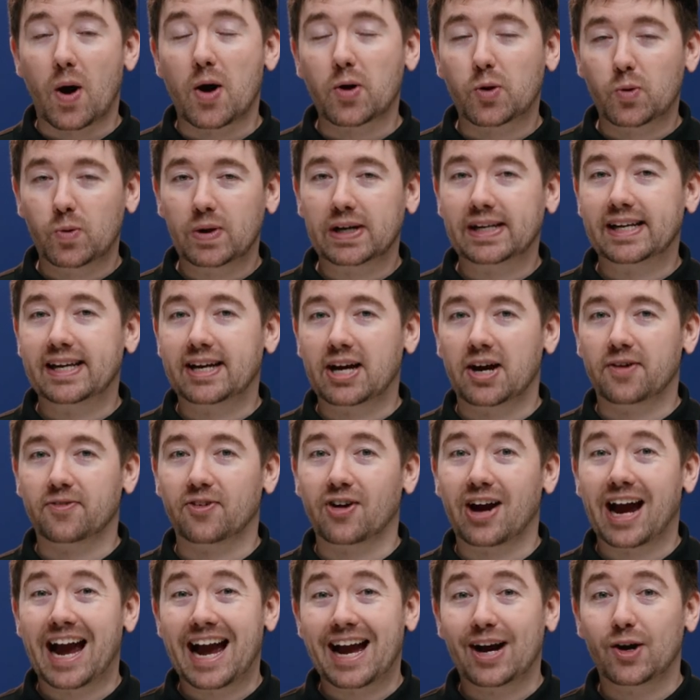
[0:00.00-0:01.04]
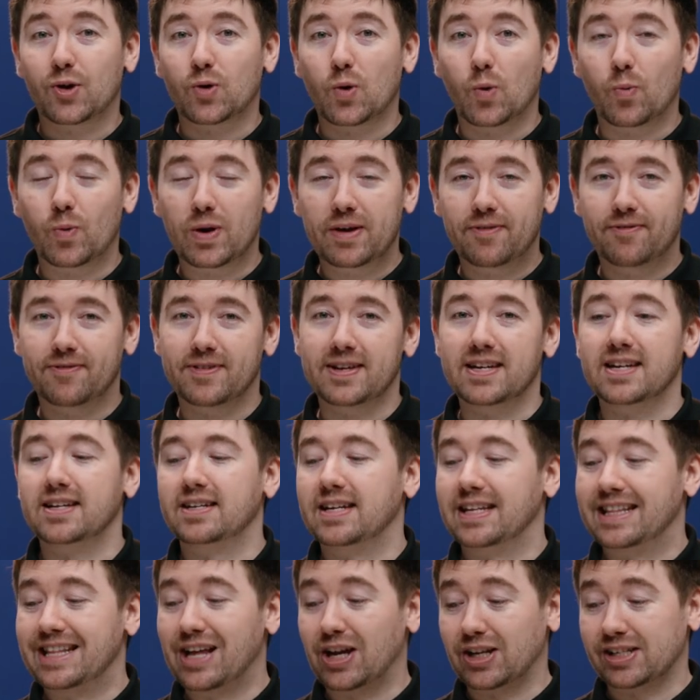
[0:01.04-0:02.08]
I'll quickly cover how we
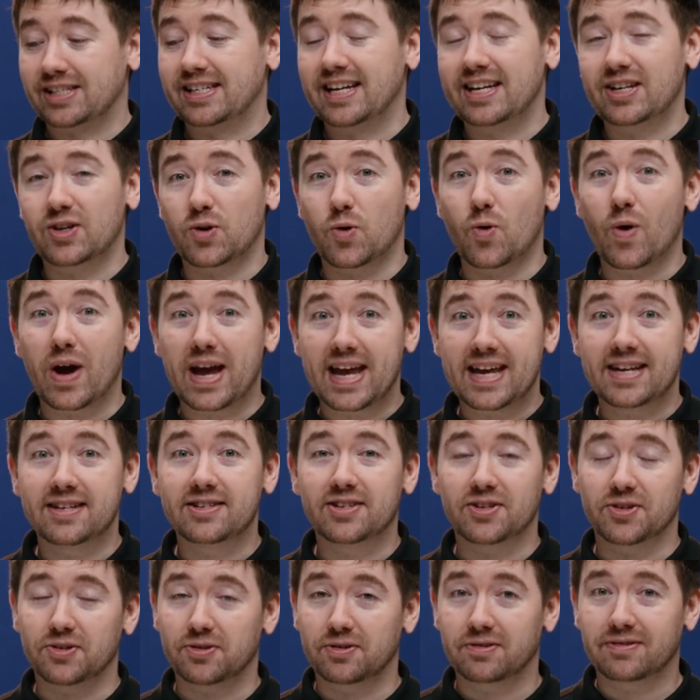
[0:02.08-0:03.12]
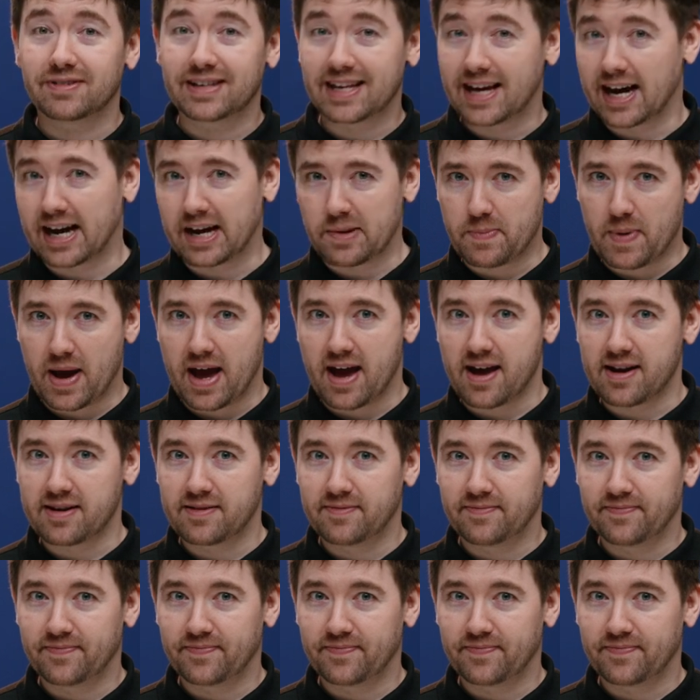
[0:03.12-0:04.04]
feed that signal into the iPad.